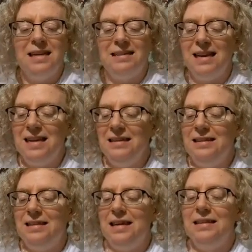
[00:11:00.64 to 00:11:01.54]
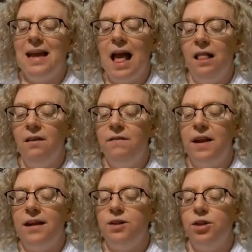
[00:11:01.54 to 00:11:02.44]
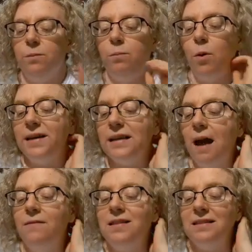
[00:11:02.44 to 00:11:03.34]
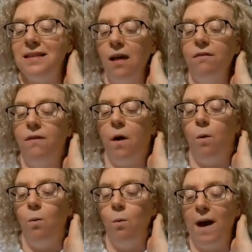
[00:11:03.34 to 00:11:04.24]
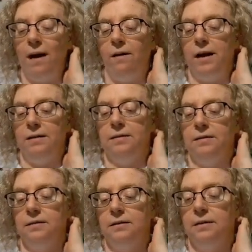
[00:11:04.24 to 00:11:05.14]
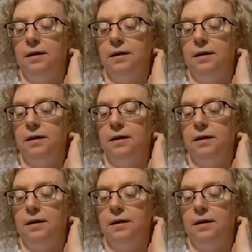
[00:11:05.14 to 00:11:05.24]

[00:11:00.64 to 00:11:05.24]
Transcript: is instinct elevated to the point of self awareness.